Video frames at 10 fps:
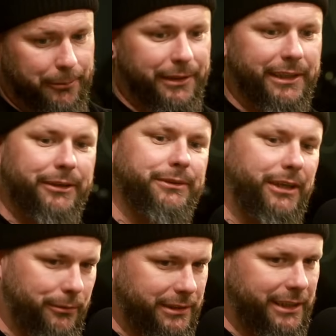but then there was
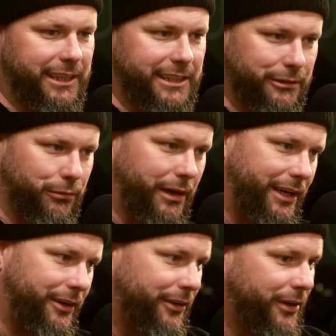always an Easy
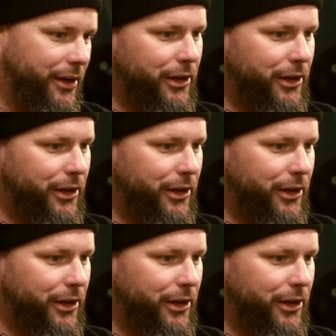Rider